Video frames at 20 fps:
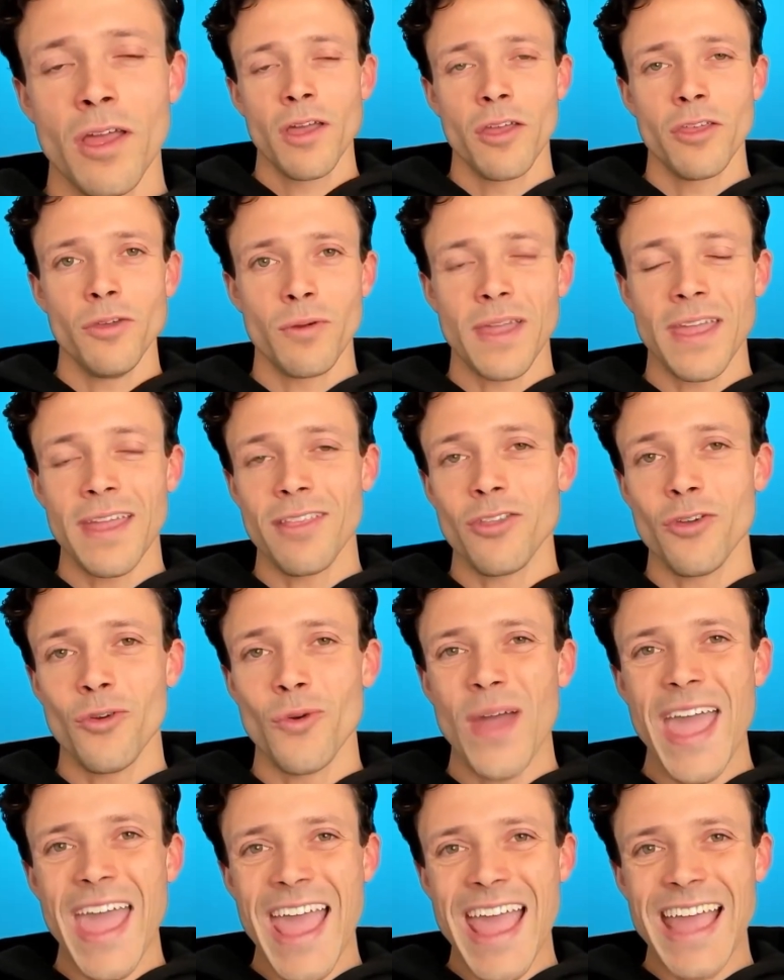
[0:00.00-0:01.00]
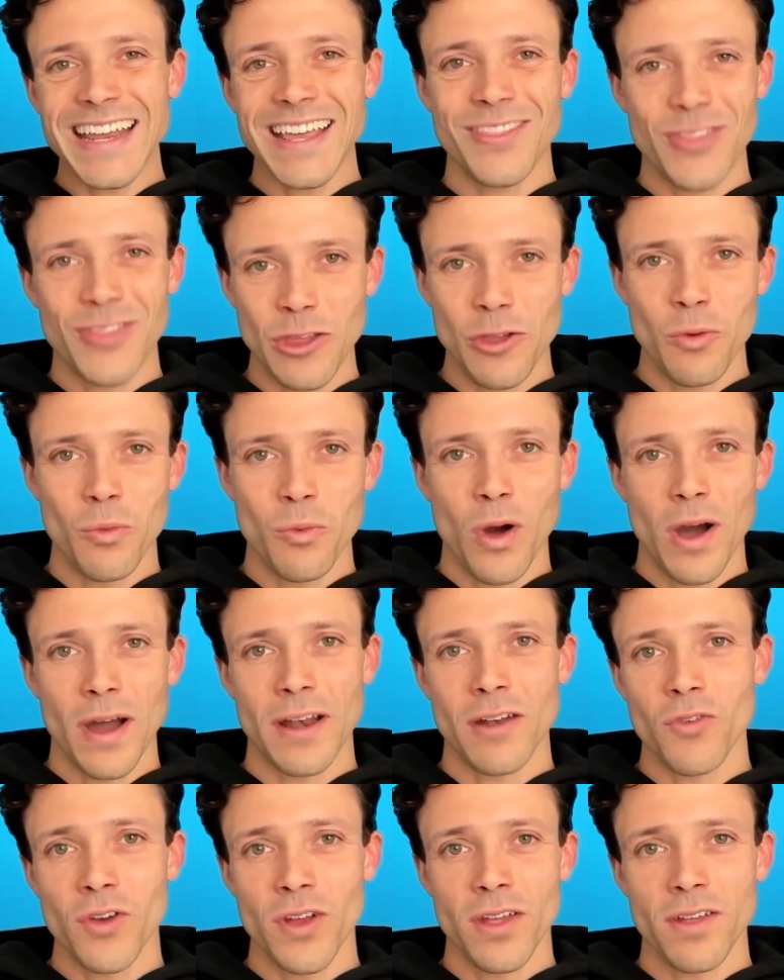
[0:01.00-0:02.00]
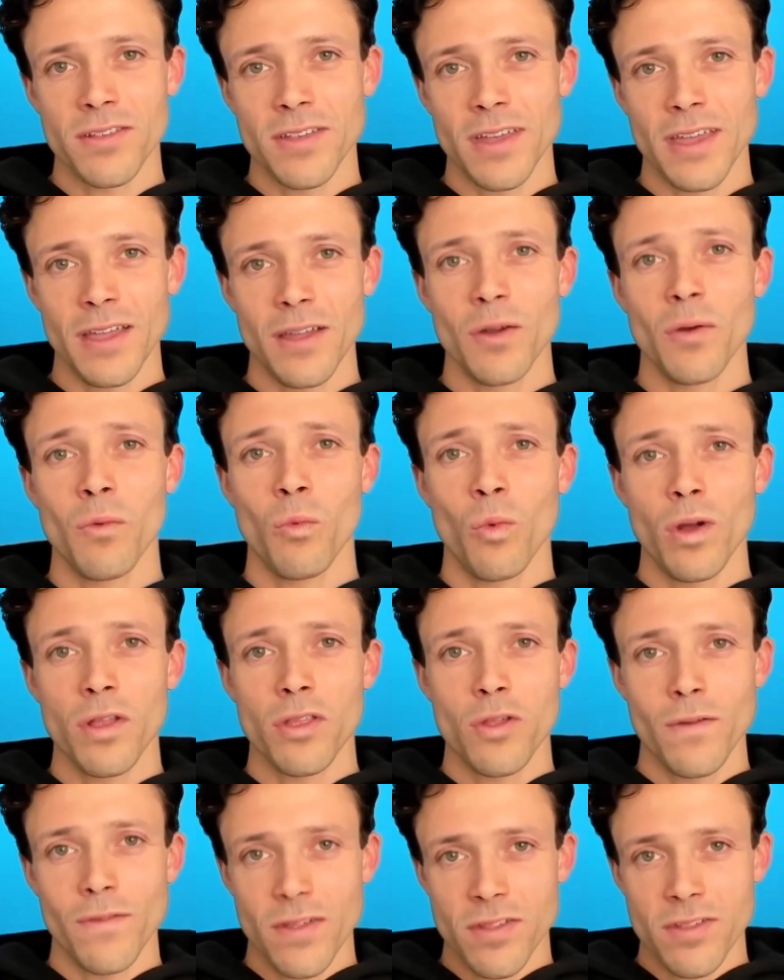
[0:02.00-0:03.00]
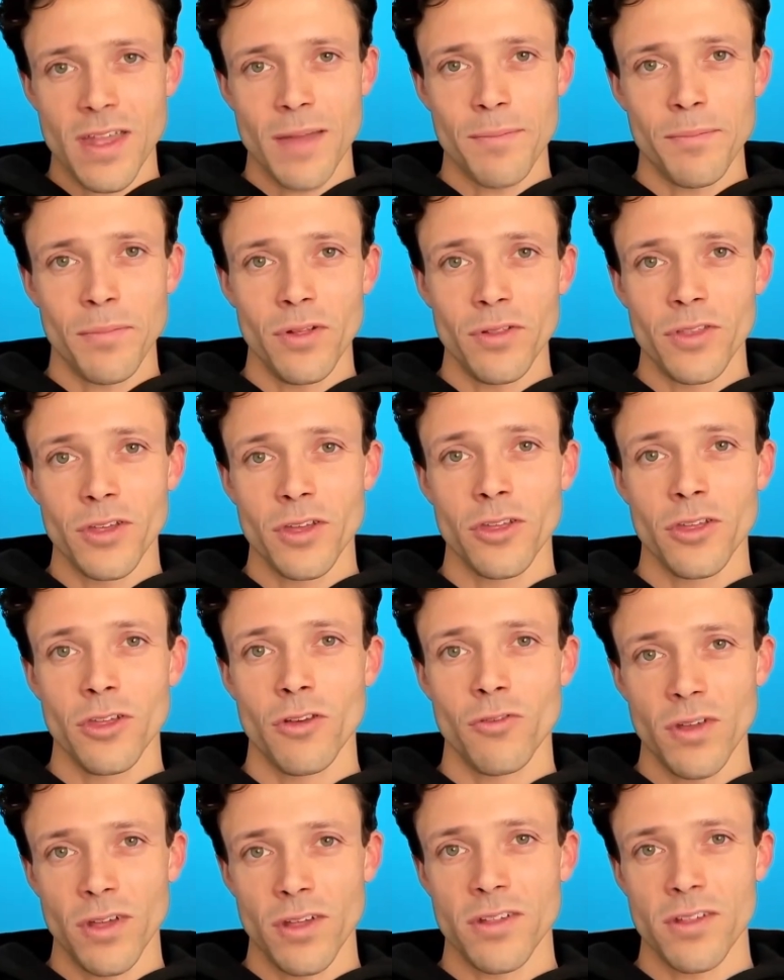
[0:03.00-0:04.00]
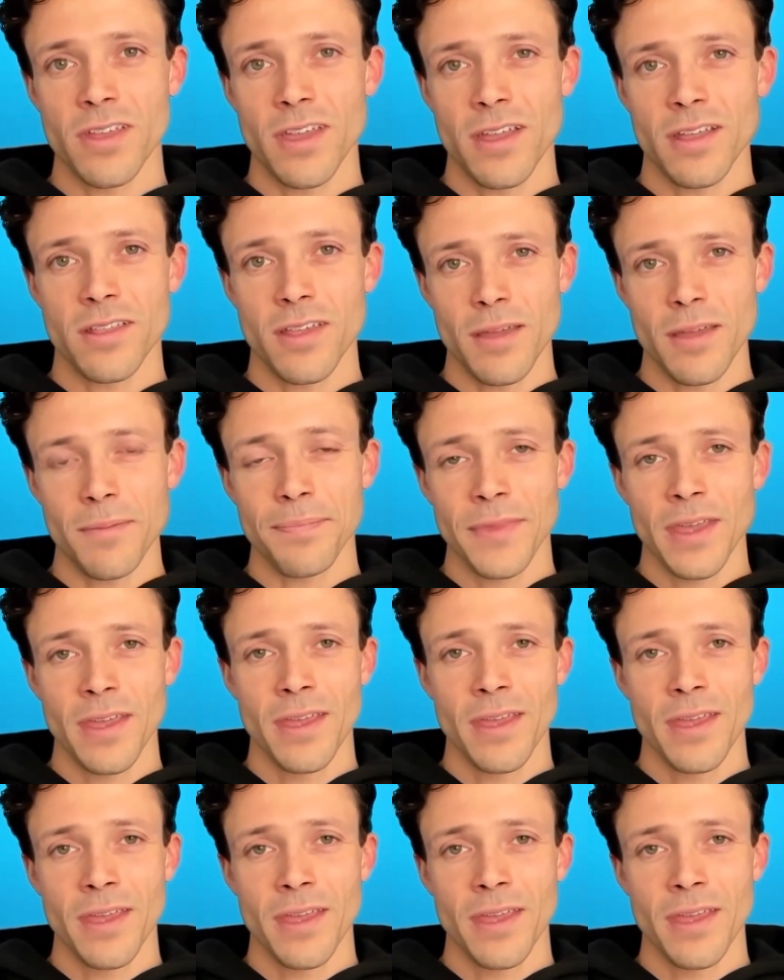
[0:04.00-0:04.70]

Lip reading: You can do anything you want in real estate once you've assembled your real estate team.